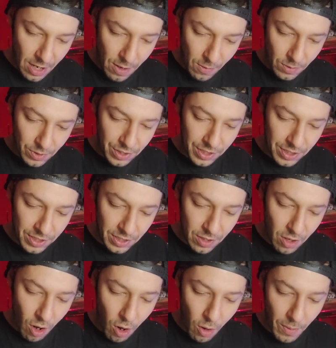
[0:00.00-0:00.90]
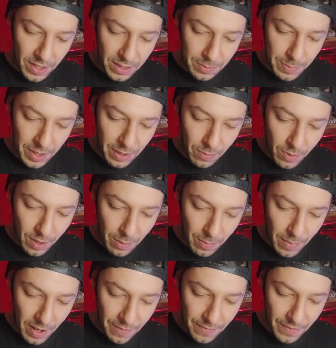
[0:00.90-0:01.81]
will just always be one of
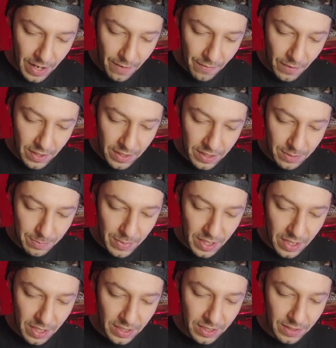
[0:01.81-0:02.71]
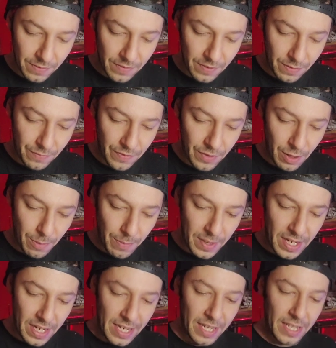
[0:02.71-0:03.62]
my favorites because of the film
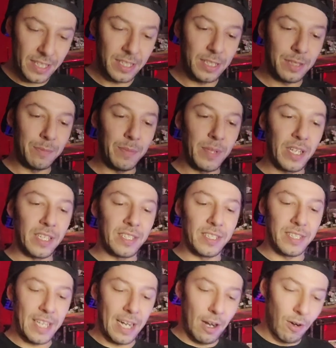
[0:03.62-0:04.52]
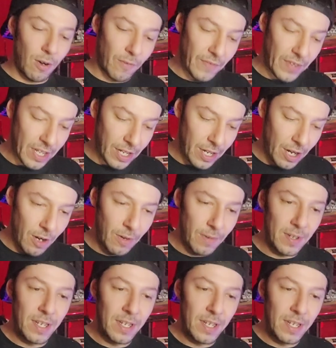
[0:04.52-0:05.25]
it is, because it's arrowvideo,